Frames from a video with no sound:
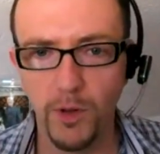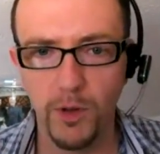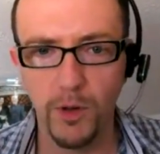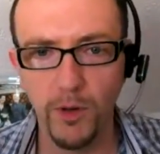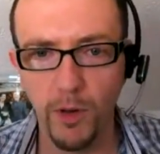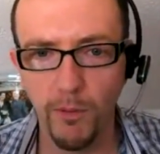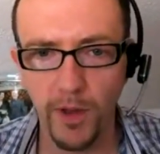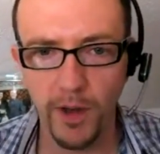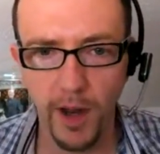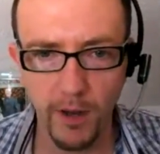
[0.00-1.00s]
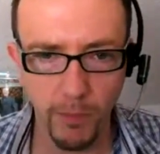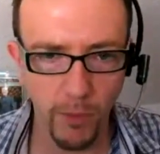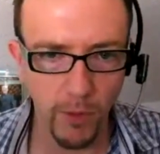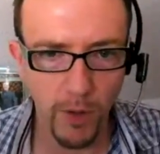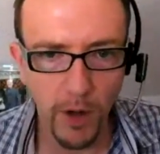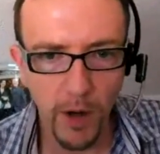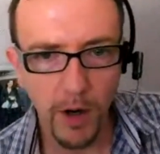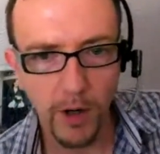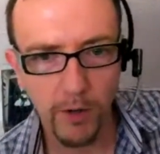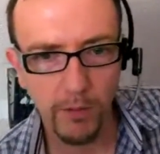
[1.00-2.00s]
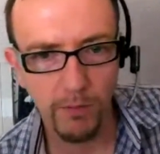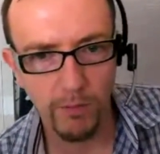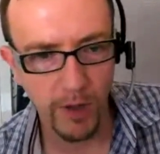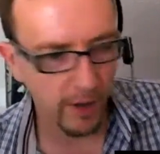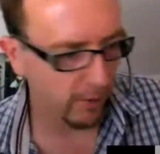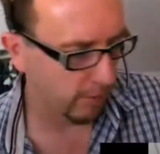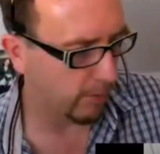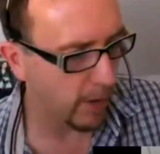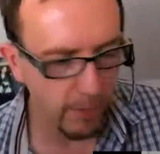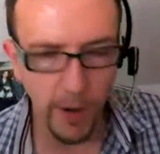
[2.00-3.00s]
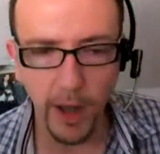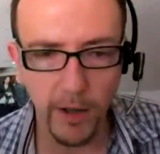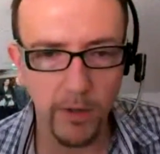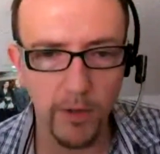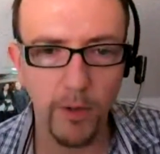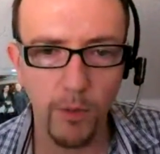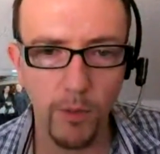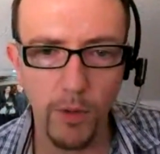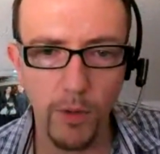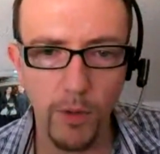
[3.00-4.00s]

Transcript: do something that has more real impact on the world.